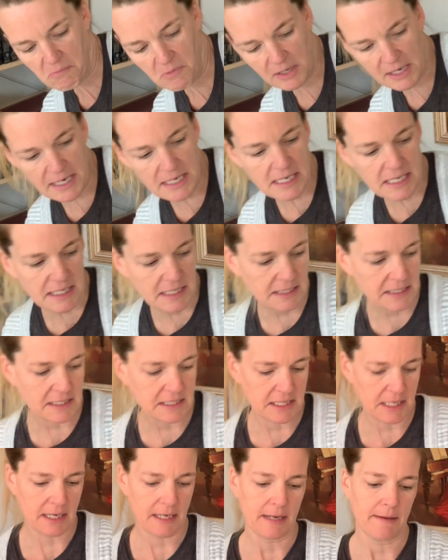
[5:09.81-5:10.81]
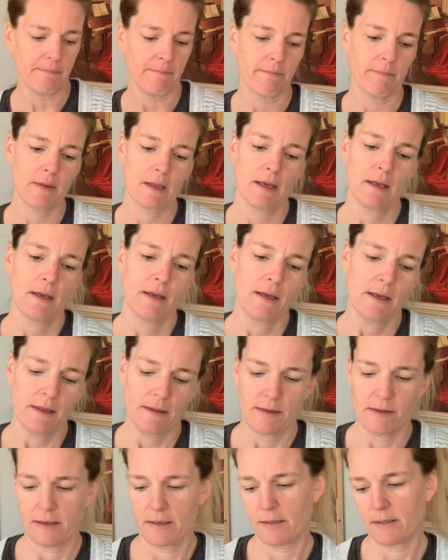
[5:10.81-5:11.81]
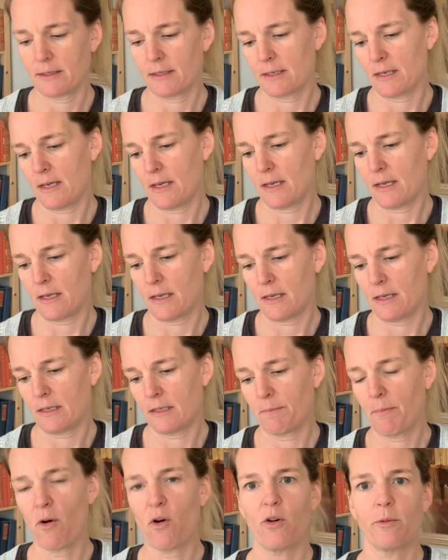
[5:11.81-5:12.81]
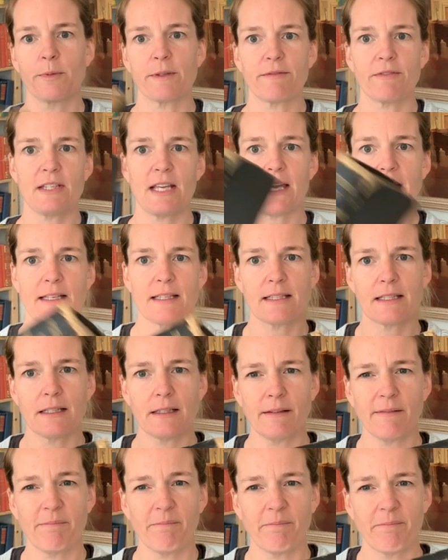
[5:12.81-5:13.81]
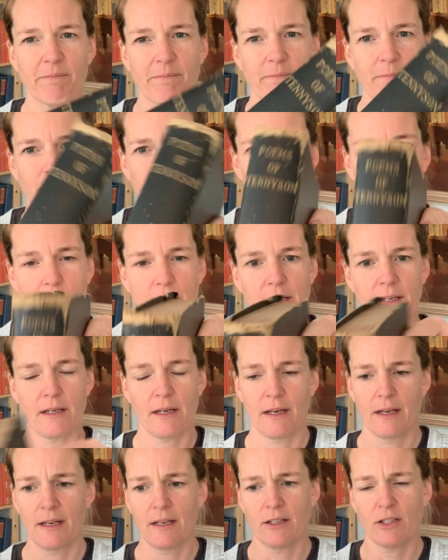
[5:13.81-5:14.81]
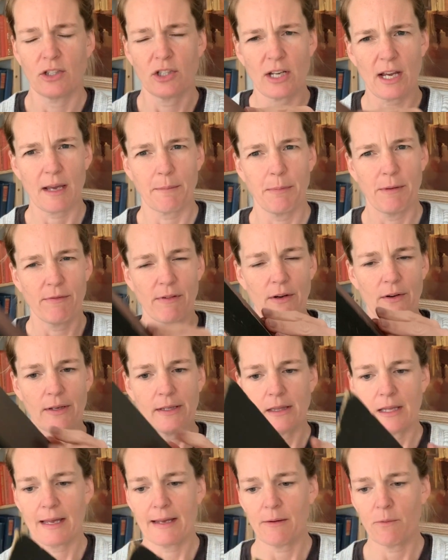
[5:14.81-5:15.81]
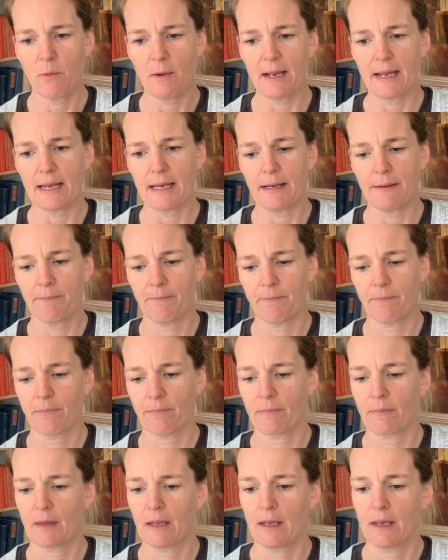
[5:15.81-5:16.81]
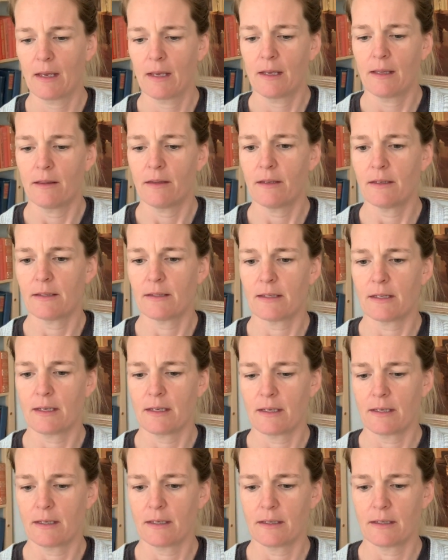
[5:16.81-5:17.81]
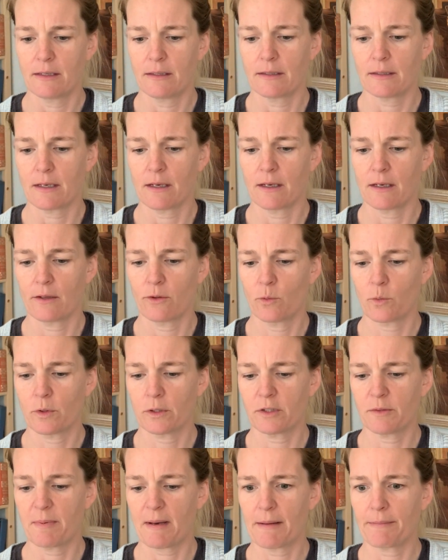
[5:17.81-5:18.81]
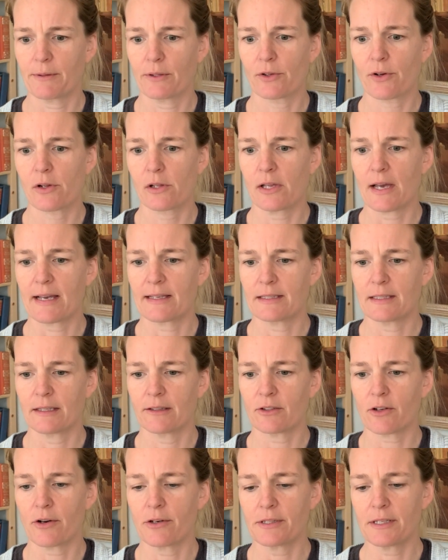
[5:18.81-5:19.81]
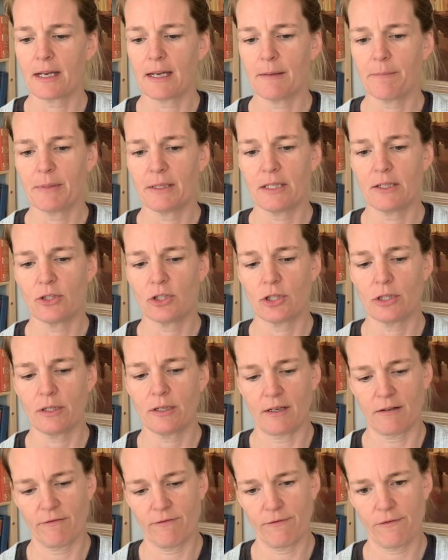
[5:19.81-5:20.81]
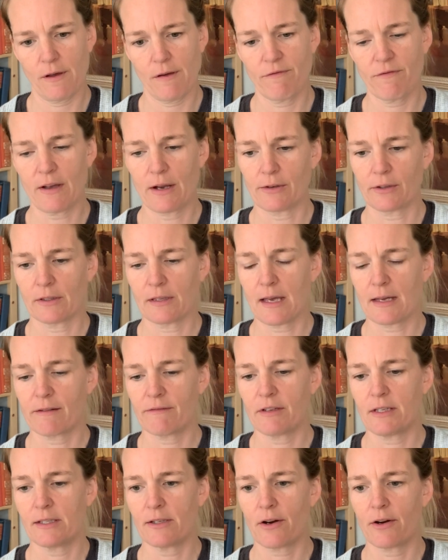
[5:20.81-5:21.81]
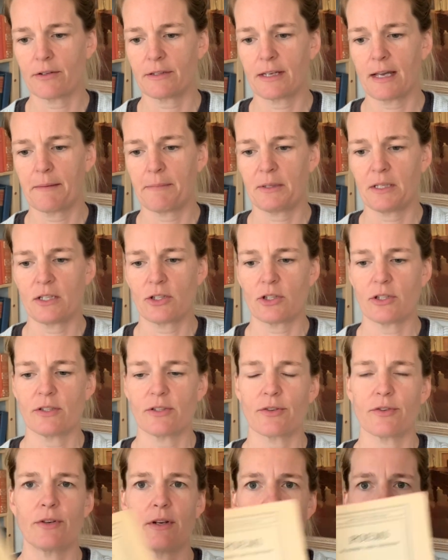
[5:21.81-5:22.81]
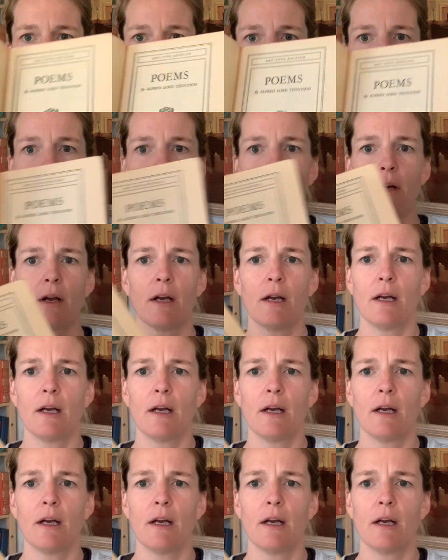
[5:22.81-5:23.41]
what I need at the time. This is Poems of Tennyson, pretty shabby, very lightweight. This is the World's Popular Classics Art Type Edition. I've found a lot of these art type editions. They're never